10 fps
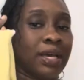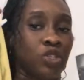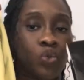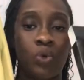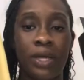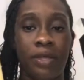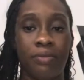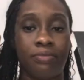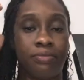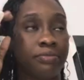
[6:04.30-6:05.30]
2 of
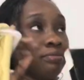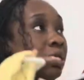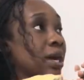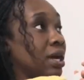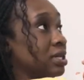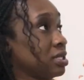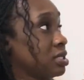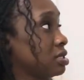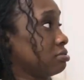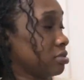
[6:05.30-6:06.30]
them
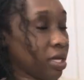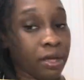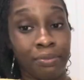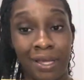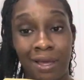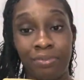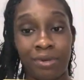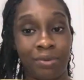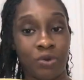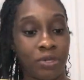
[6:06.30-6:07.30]
because yeah, we can put
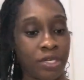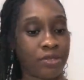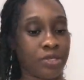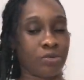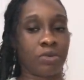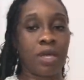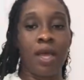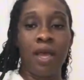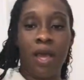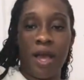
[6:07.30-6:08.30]
them out here so
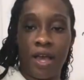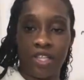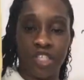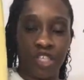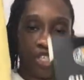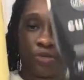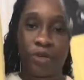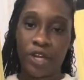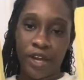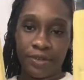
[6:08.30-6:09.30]
and change my
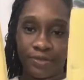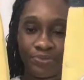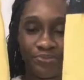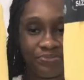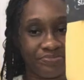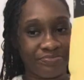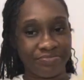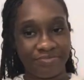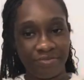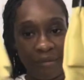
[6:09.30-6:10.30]
curtain.
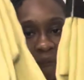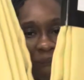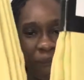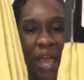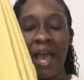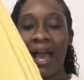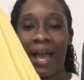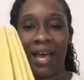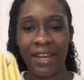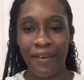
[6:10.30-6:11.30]

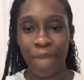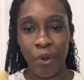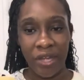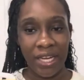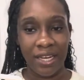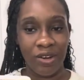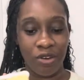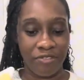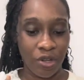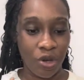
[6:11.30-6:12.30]
And I really
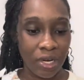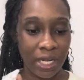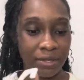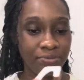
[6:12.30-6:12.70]
love the color,